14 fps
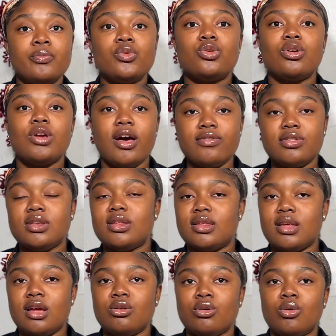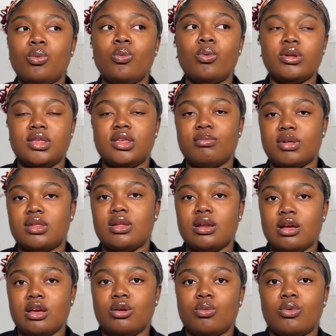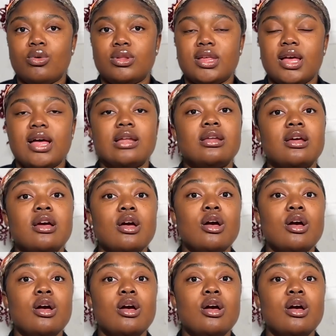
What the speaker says: So you have to decide on what semester that you want, and